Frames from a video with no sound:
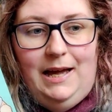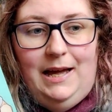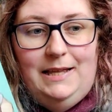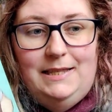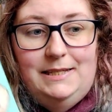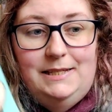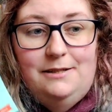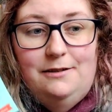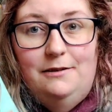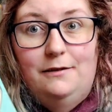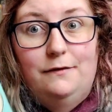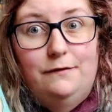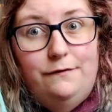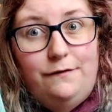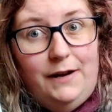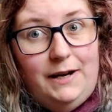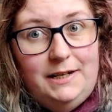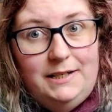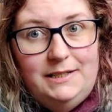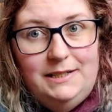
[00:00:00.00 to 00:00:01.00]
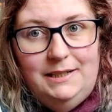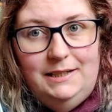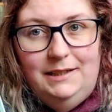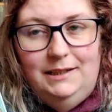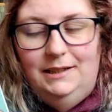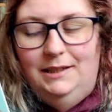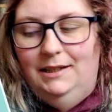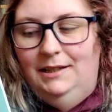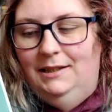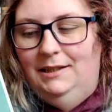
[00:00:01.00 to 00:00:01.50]
ends up
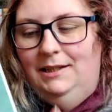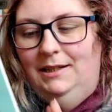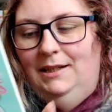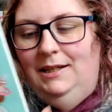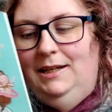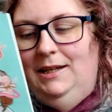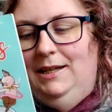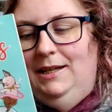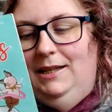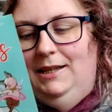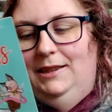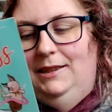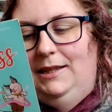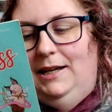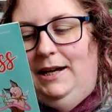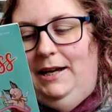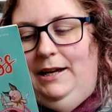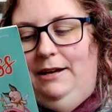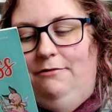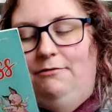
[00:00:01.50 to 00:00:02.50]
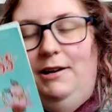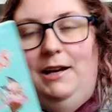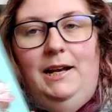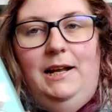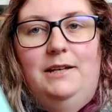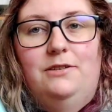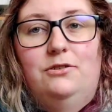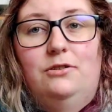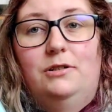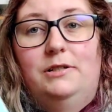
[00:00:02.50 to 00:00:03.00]
finding that he
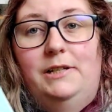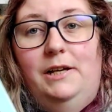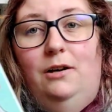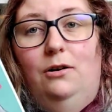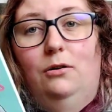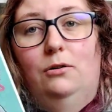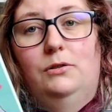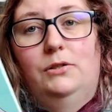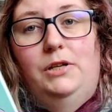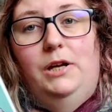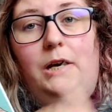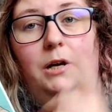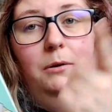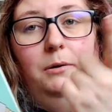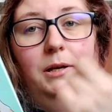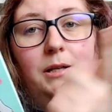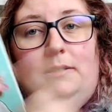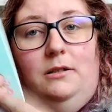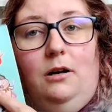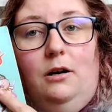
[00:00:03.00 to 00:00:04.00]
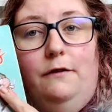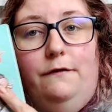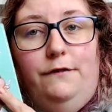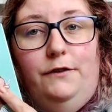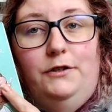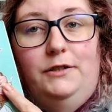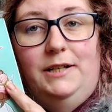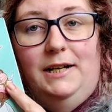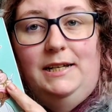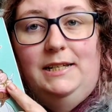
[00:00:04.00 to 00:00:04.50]
really enjoys it. Also, it's got a
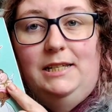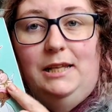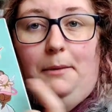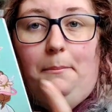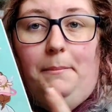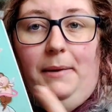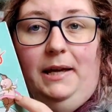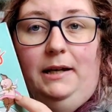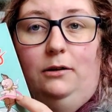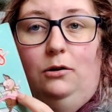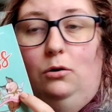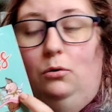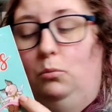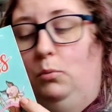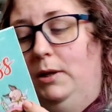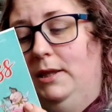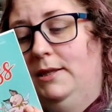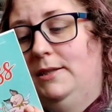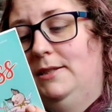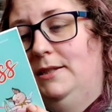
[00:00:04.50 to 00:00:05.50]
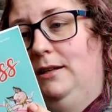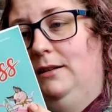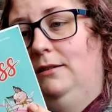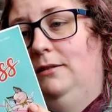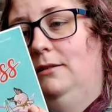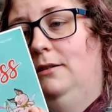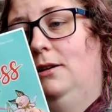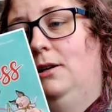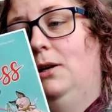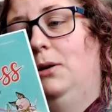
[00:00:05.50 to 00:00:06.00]
food tasting pig called
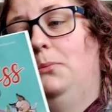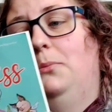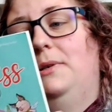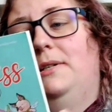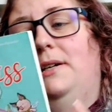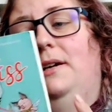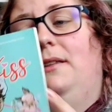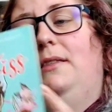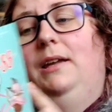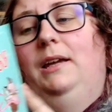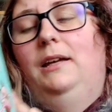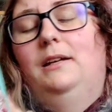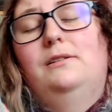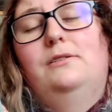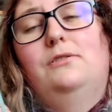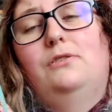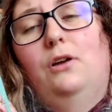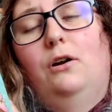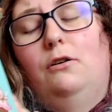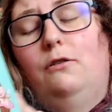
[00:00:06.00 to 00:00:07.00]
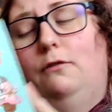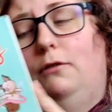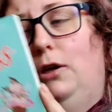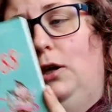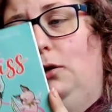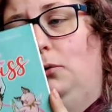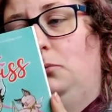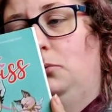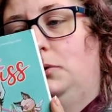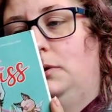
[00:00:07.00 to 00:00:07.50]
Winston, which I think is so
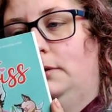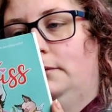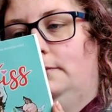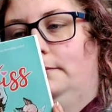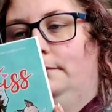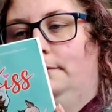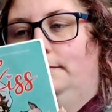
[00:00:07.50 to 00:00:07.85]
cute.